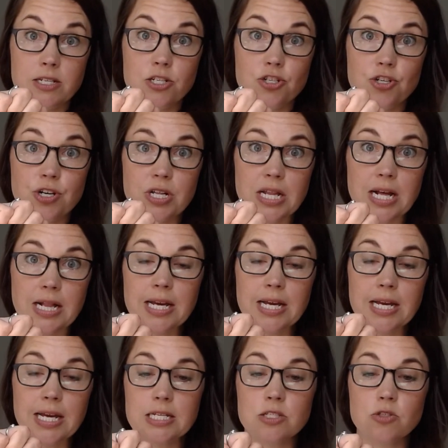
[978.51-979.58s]
Did you hear that
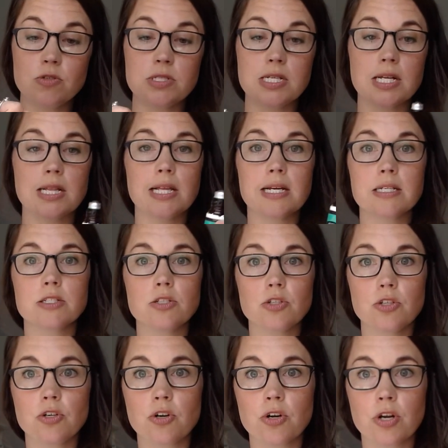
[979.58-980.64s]
click? As soon as it clicks,
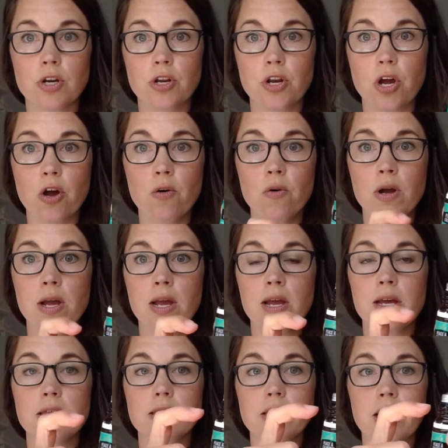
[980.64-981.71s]
you're going to know
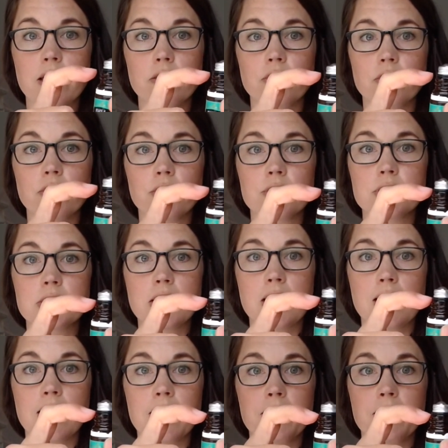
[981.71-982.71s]
that there's